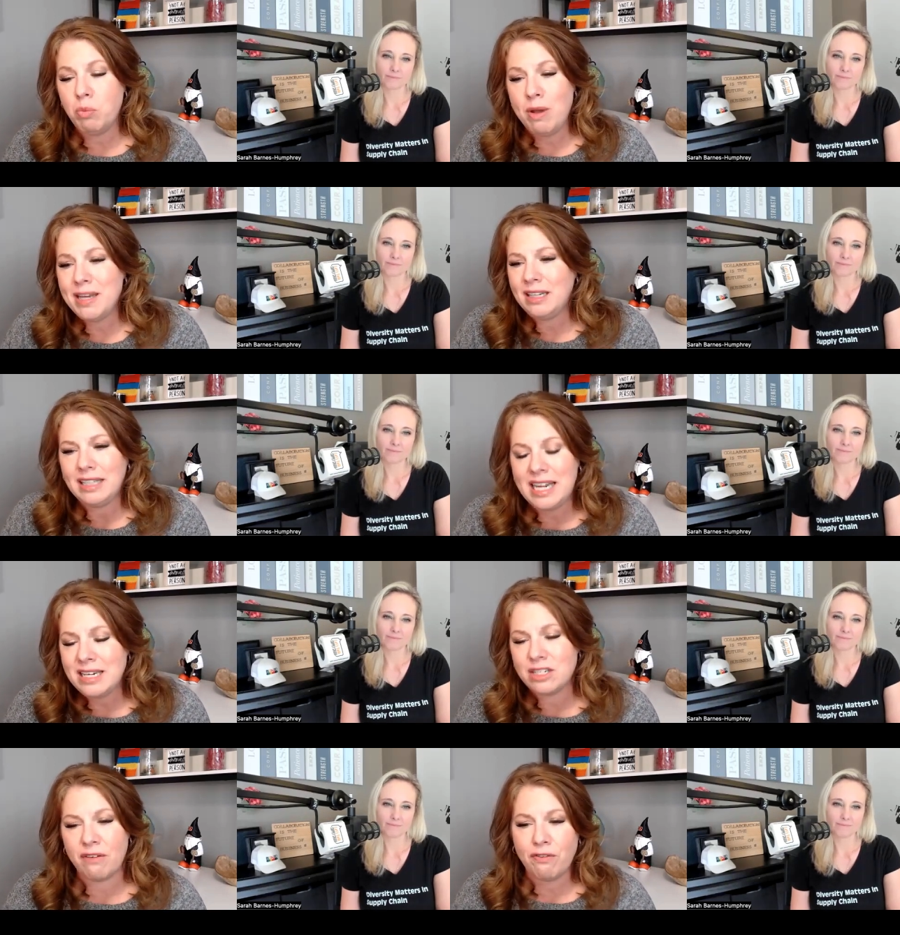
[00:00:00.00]
Speaker 1: women
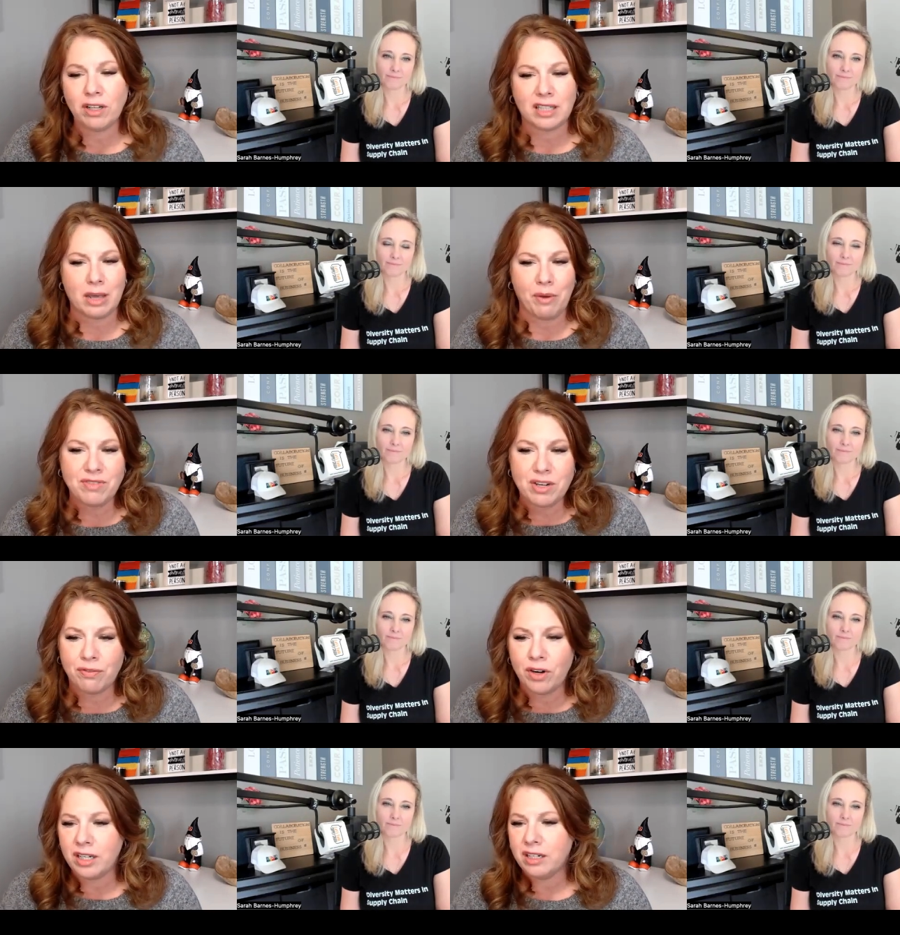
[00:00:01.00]
lead differently. We have
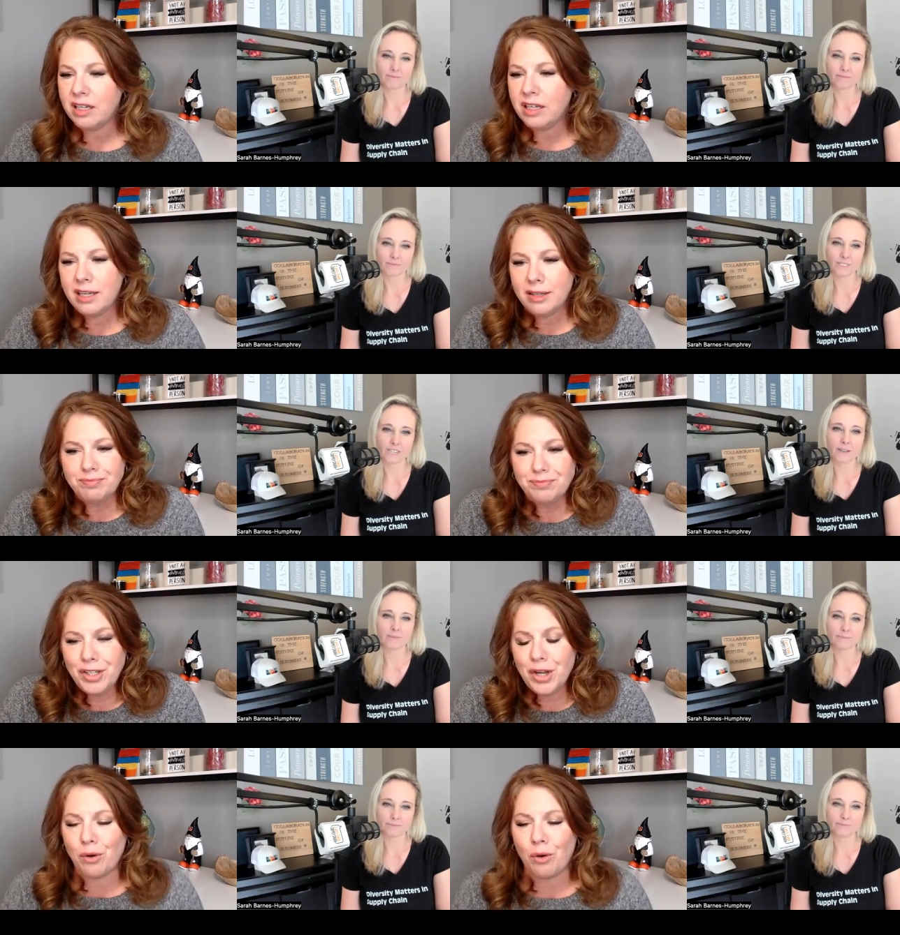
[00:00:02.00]
different
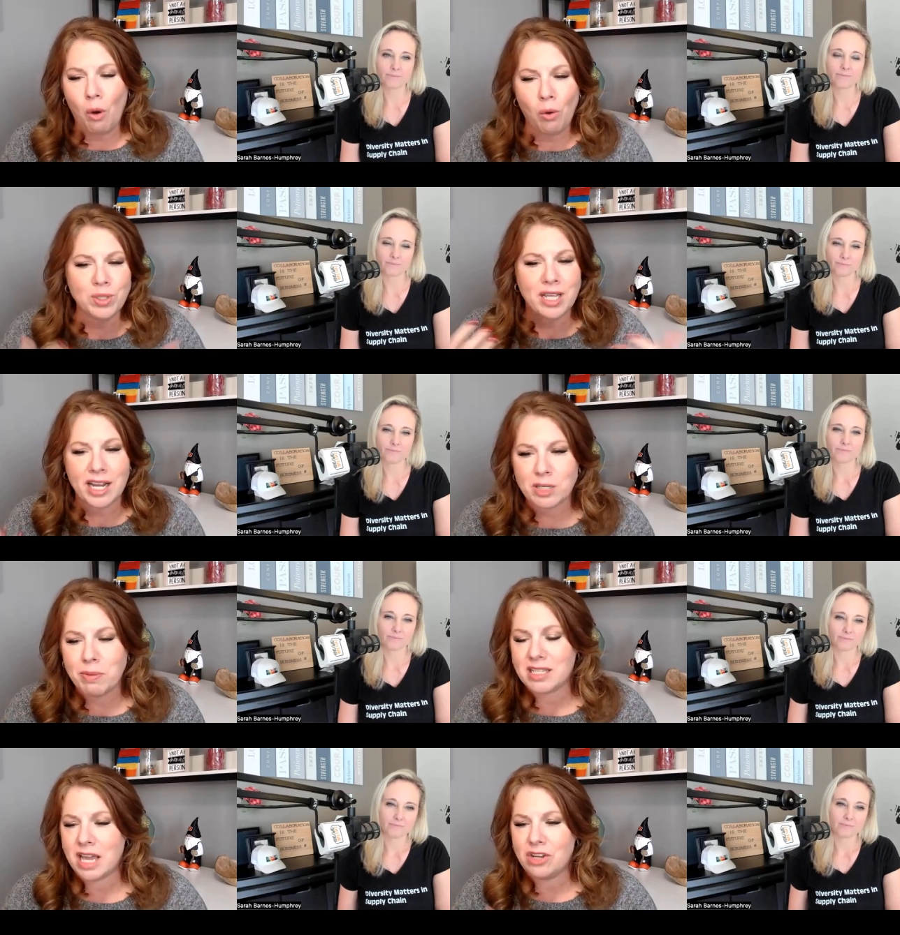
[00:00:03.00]
yeah you know, goals and
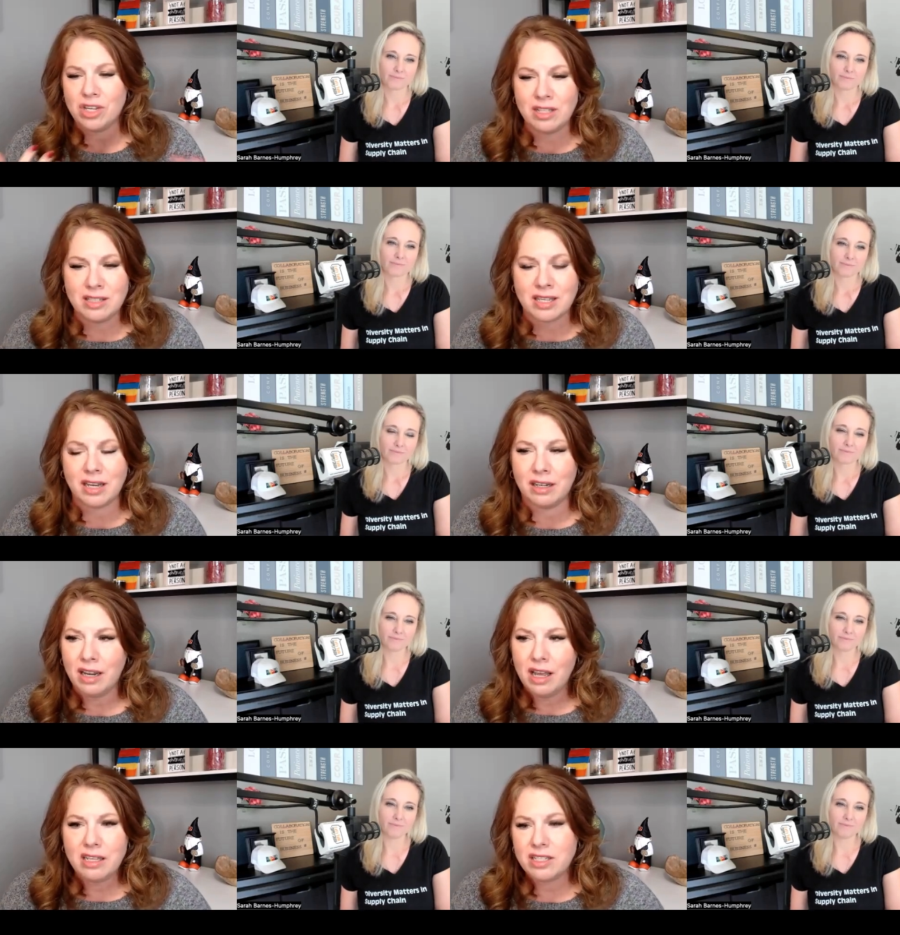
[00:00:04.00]
expectations
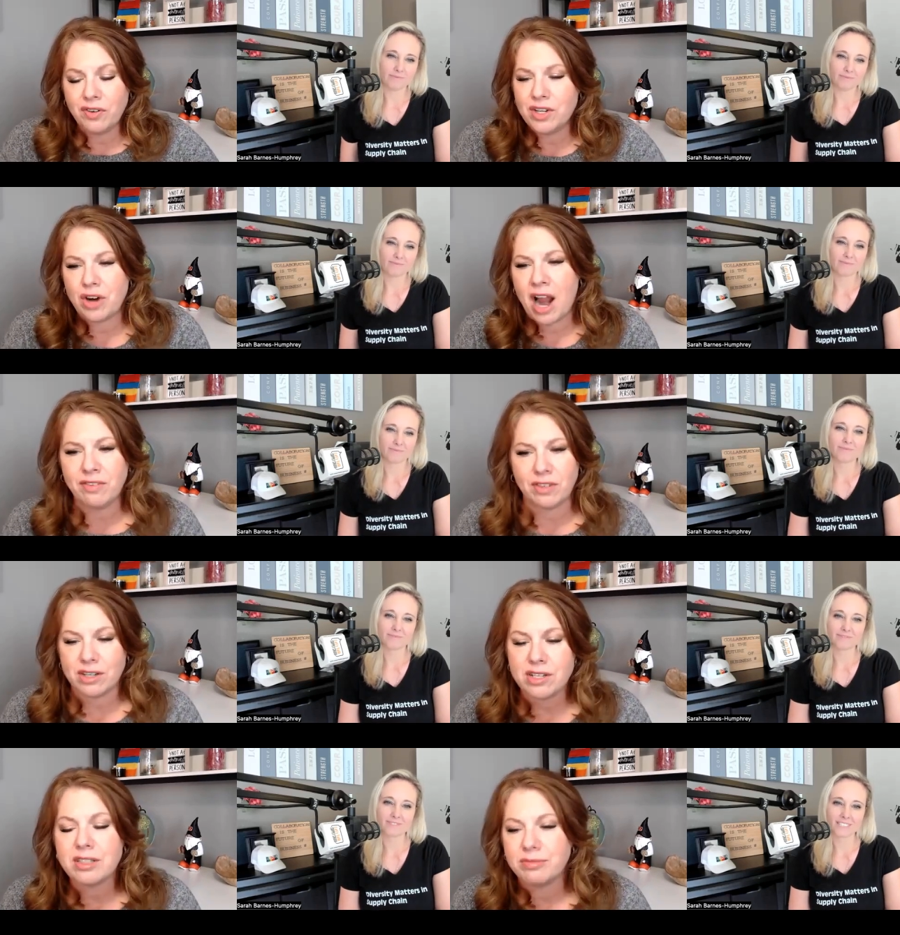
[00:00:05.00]
and mm-hmm. different
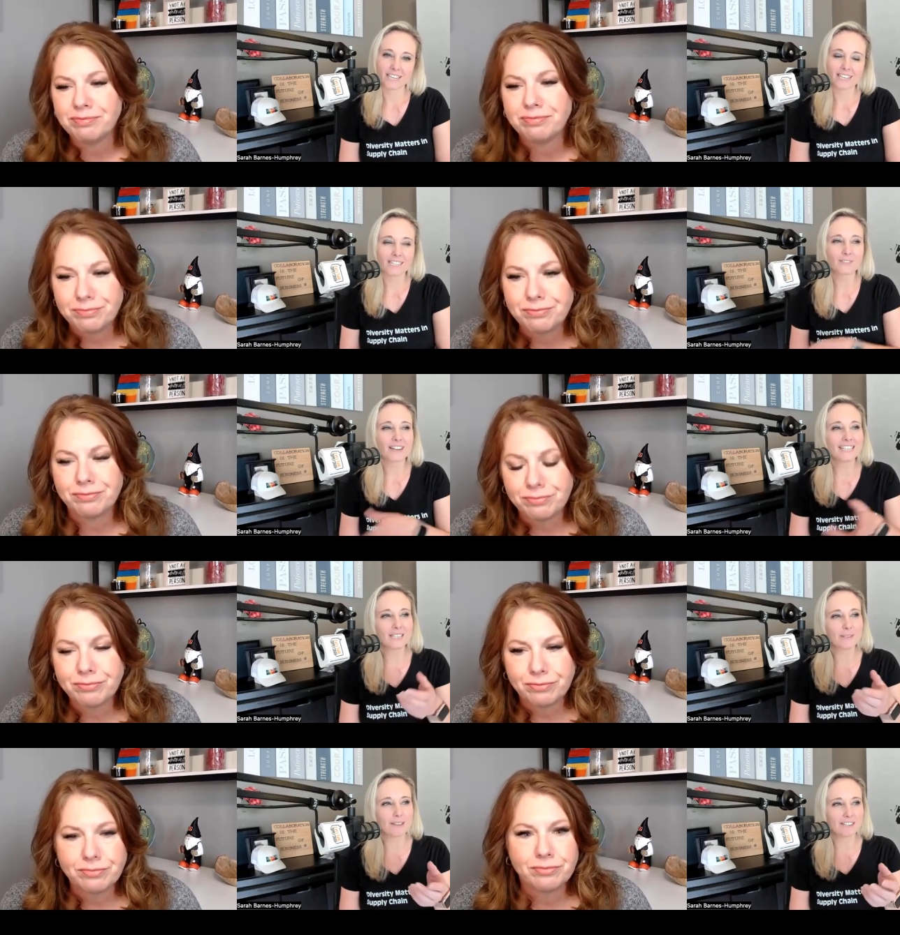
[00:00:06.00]
drivers
Speaker 2: yeah it's
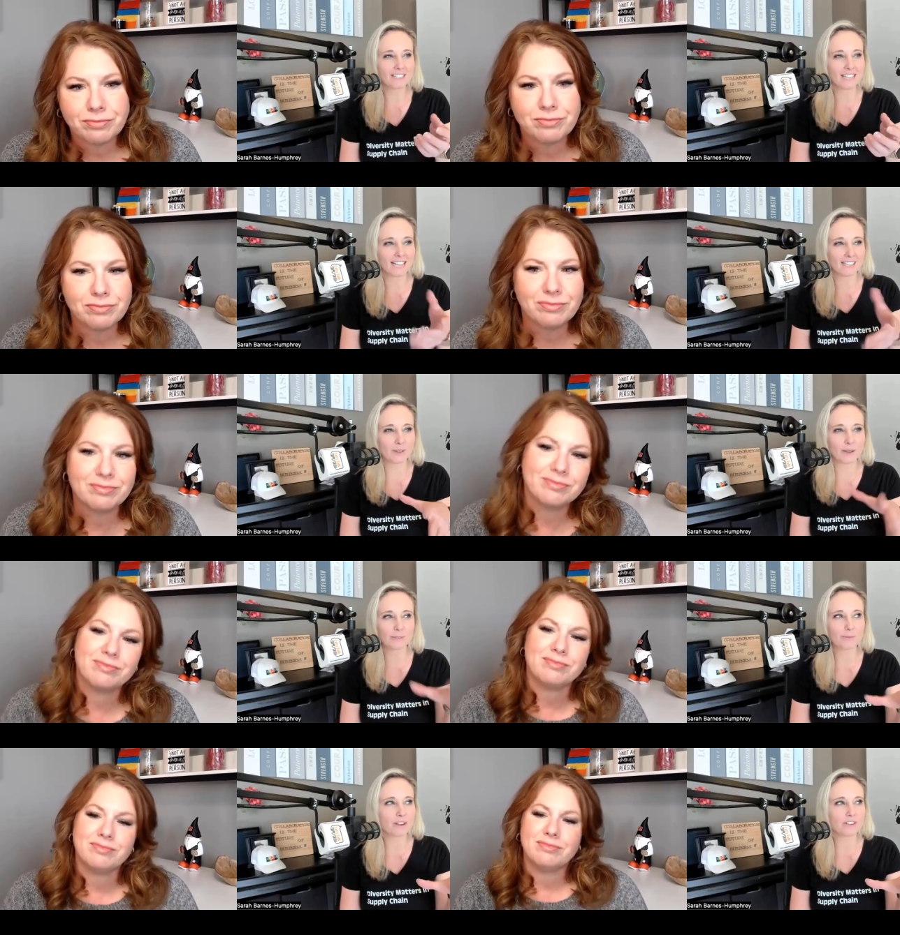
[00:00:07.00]
funny that you mentioned that so
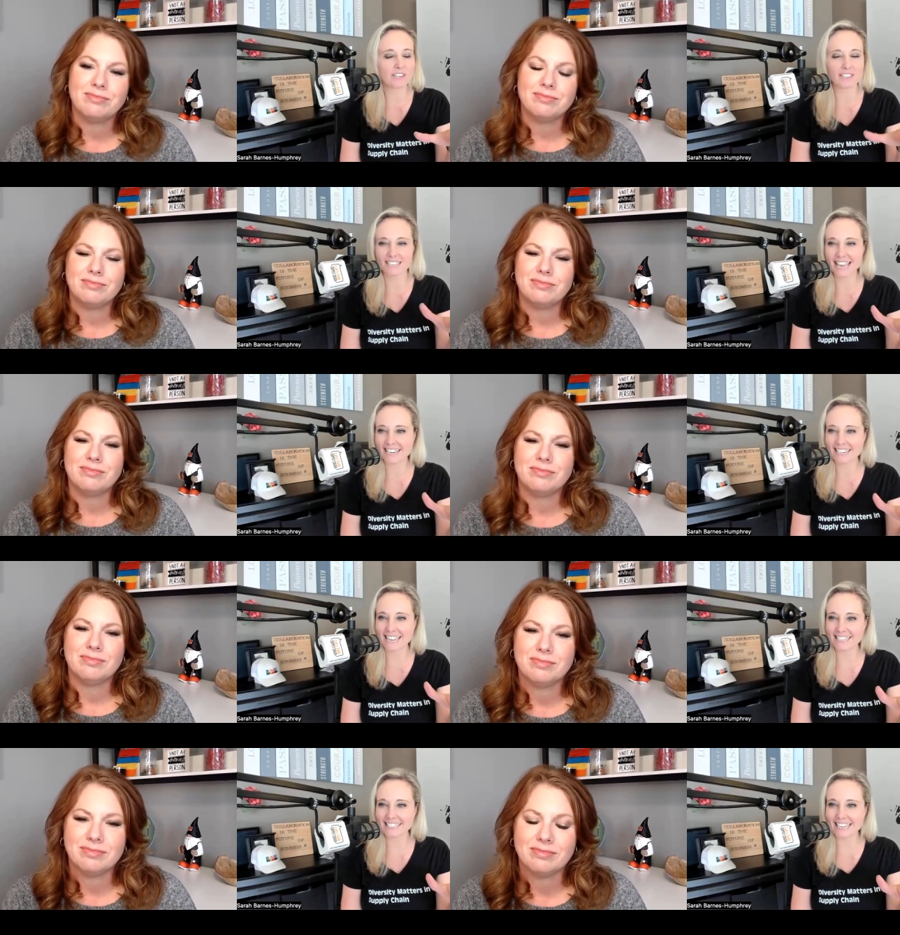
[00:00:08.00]
i was watching candy
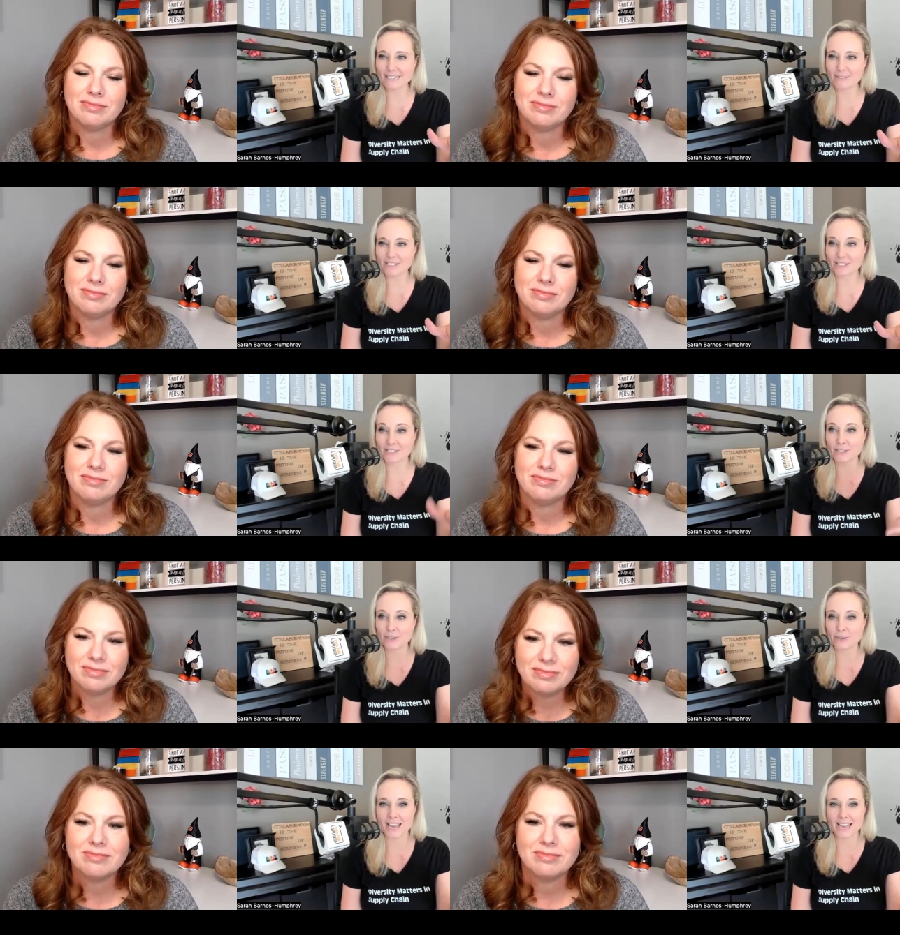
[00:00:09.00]
cane lane which is the
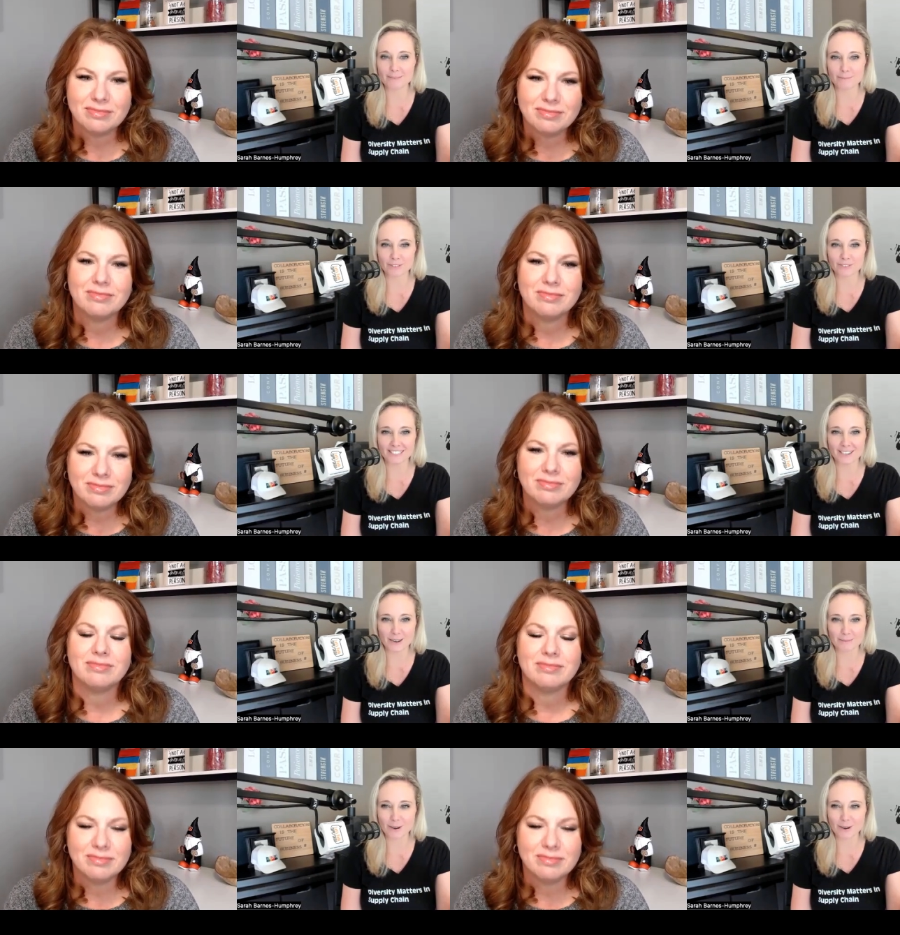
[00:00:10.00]
new eddie murphy on